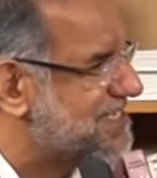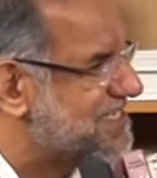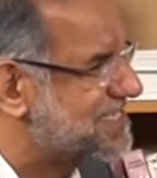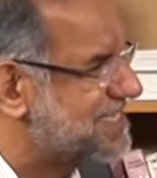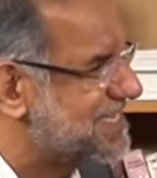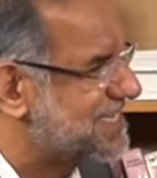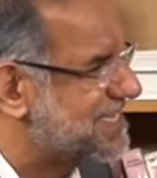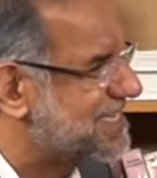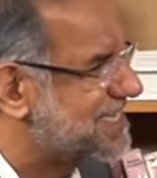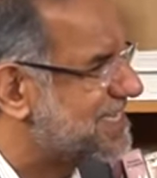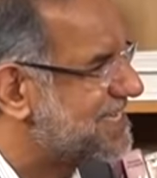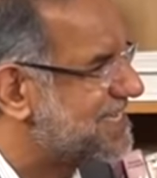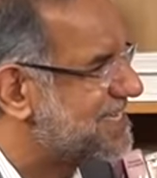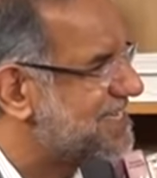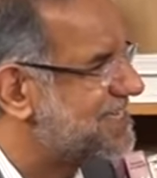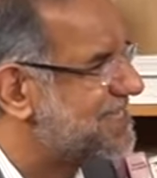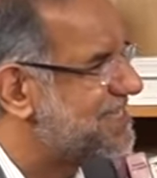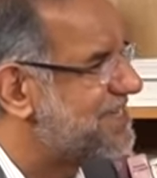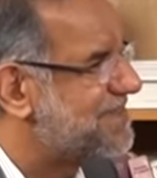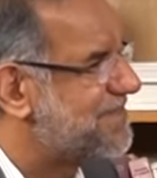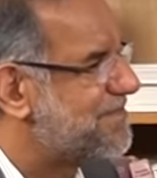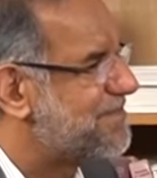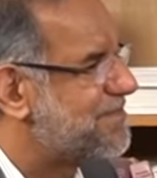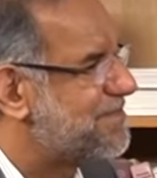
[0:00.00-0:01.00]
And it's interesting,
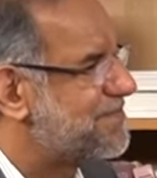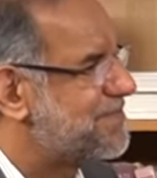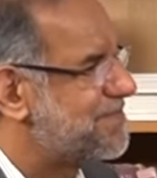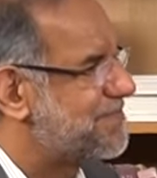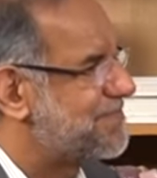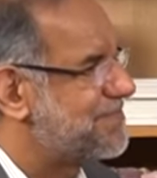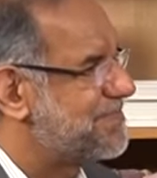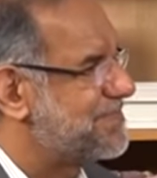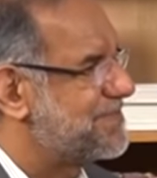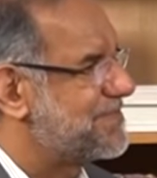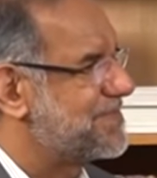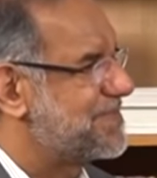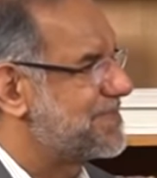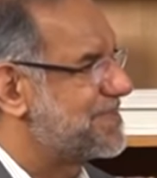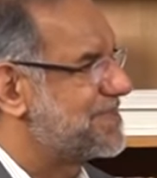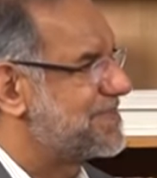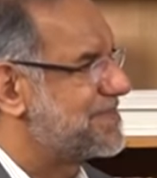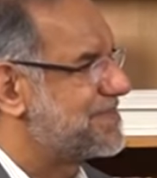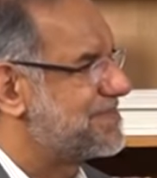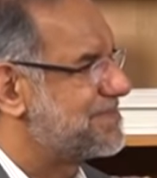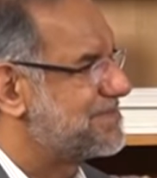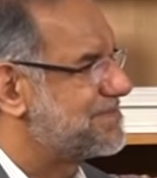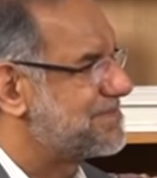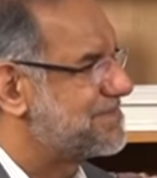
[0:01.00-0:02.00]
it's happening at a time
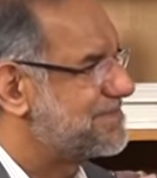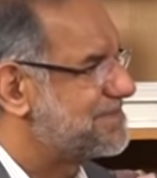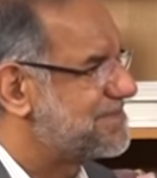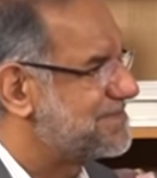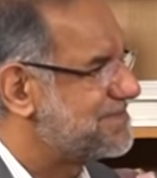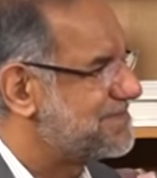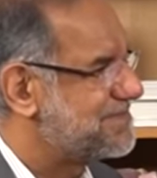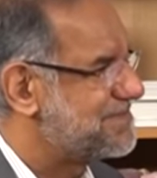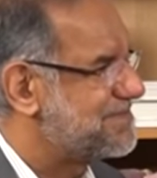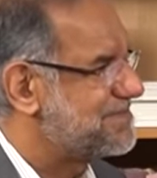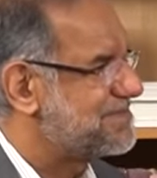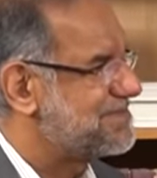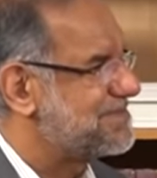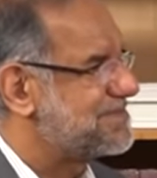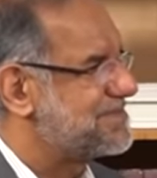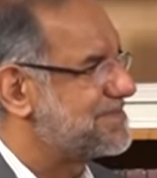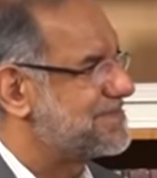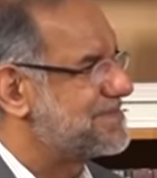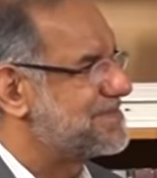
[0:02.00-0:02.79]
when a so-called